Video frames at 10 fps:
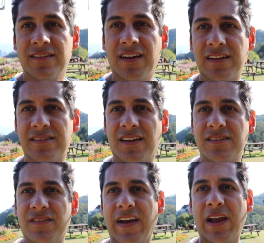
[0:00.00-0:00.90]
Got
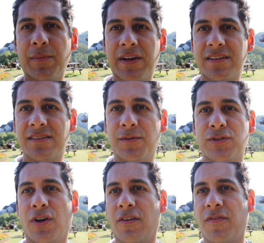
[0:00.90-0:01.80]
tons of hammocks. We
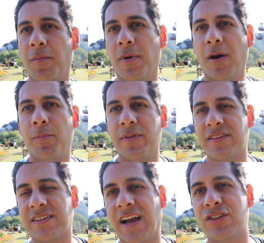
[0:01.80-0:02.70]
saw it from up in
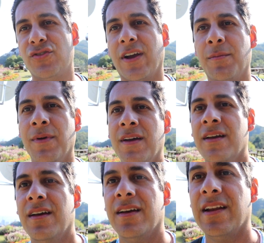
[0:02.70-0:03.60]
the sky tram.
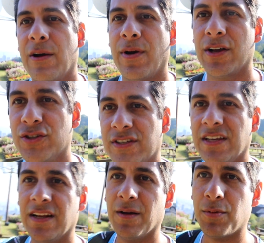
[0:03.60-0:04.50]
Now we're actually
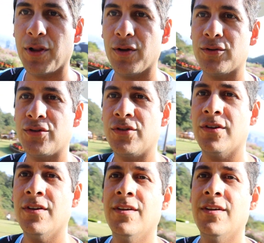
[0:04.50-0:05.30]
seeing it up close.